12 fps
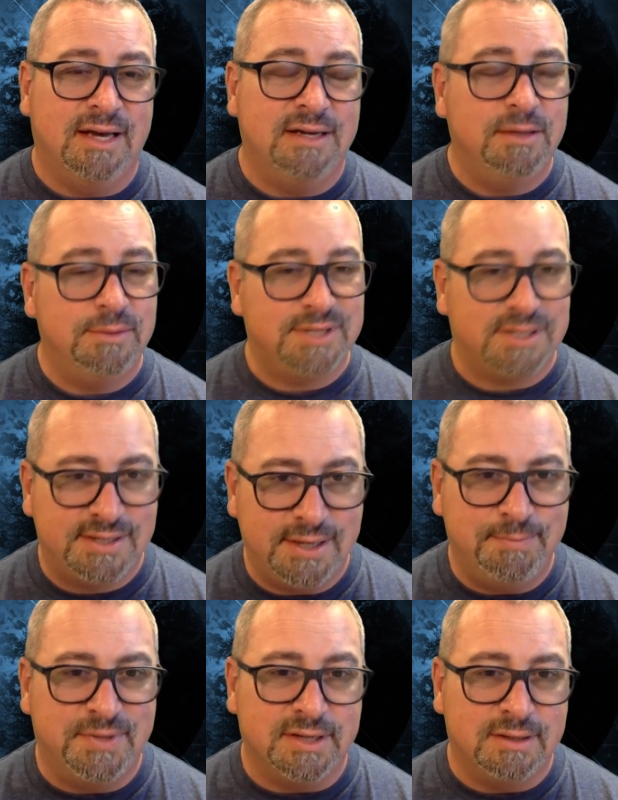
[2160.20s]
And he was
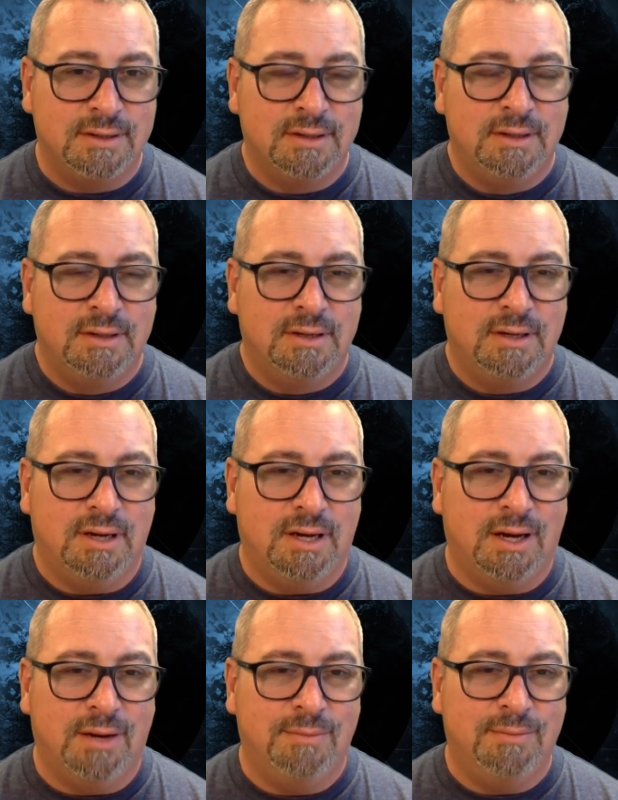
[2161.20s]
accepted.
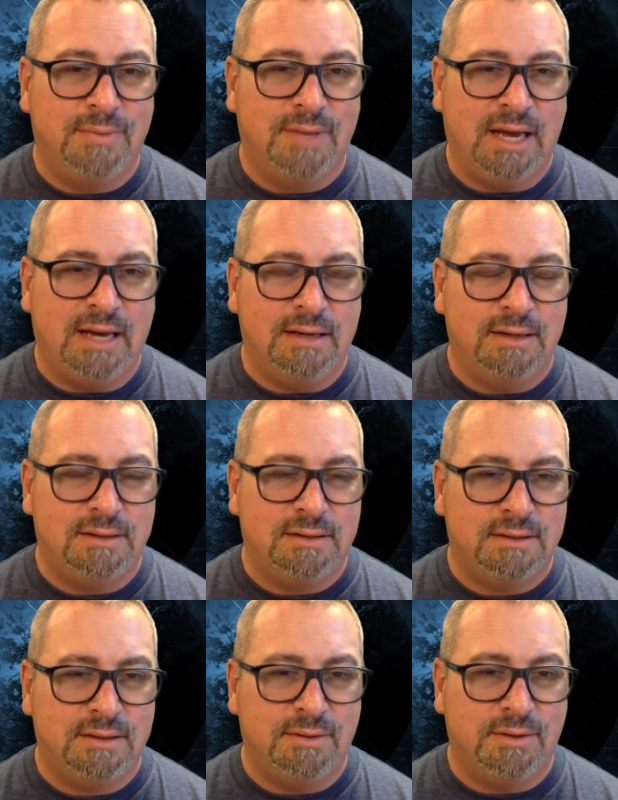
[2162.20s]

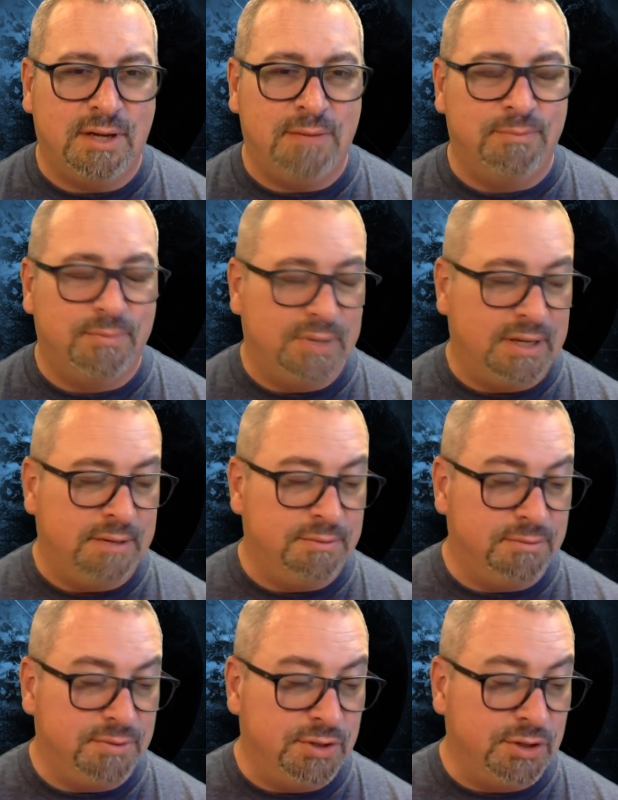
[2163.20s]
And
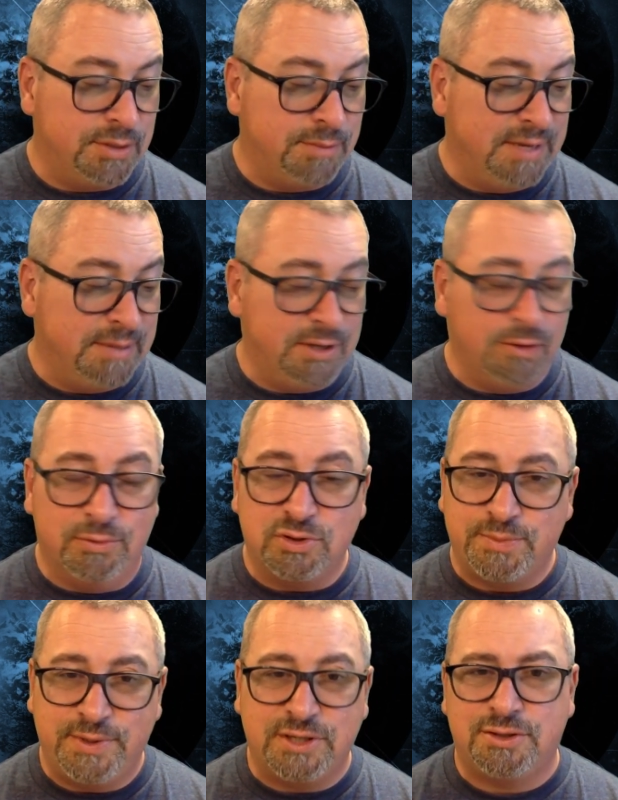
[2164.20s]
you can maybe
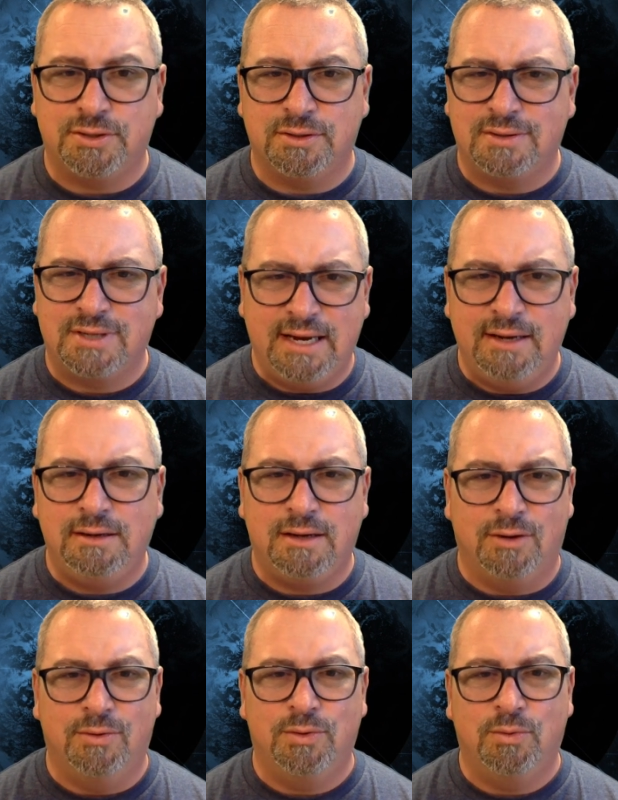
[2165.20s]
almost picture Cain
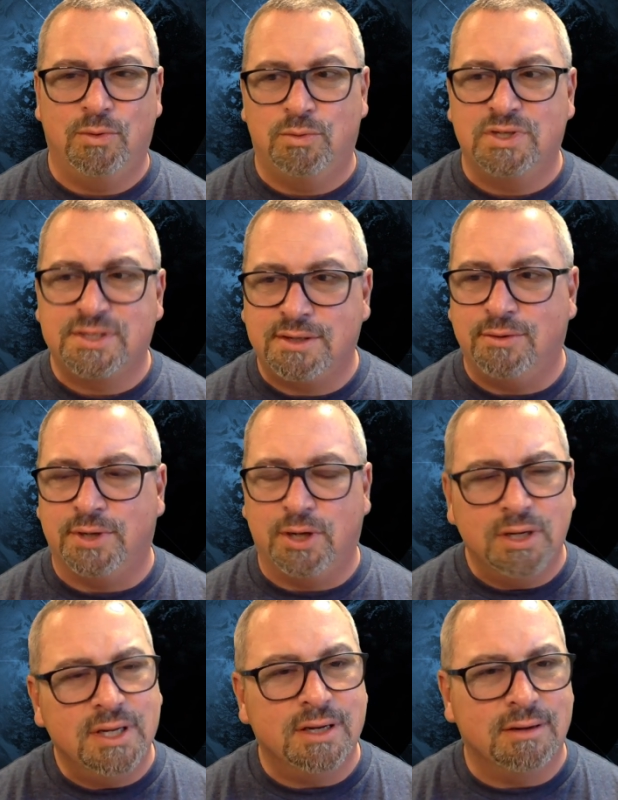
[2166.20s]
going, well, what's going
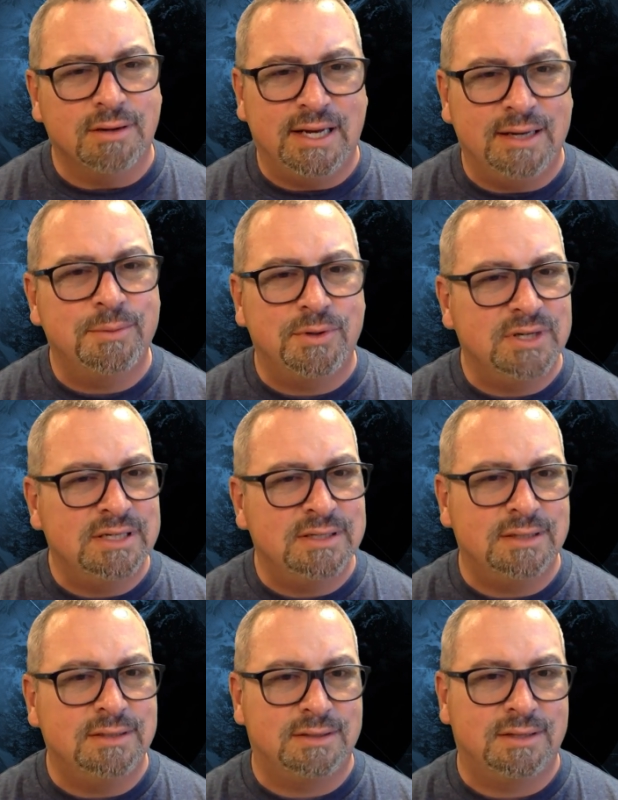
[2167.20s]
on here? Abel
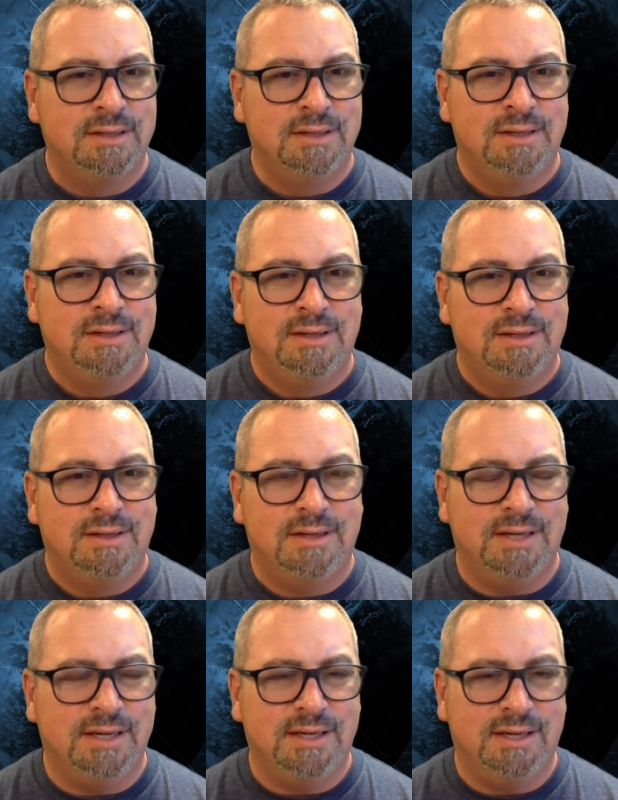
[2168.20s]
isn't
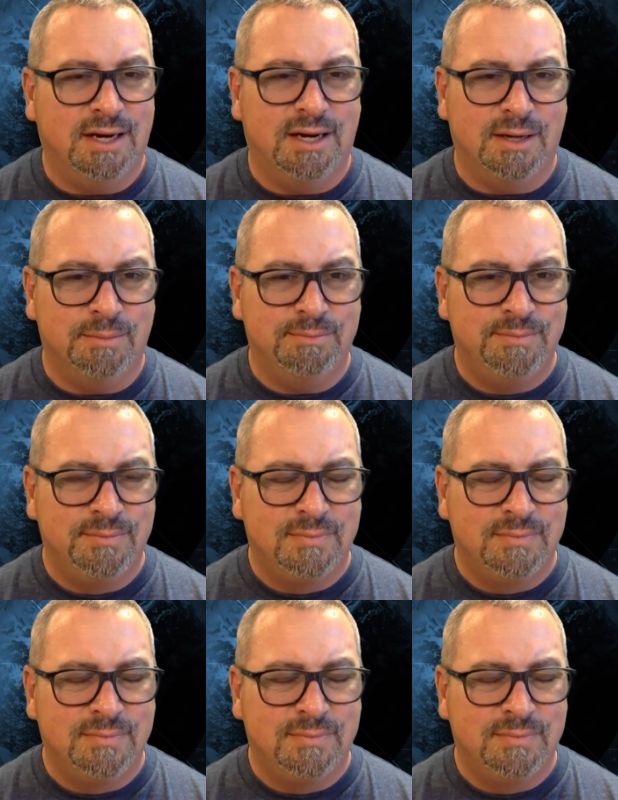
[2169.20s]
the...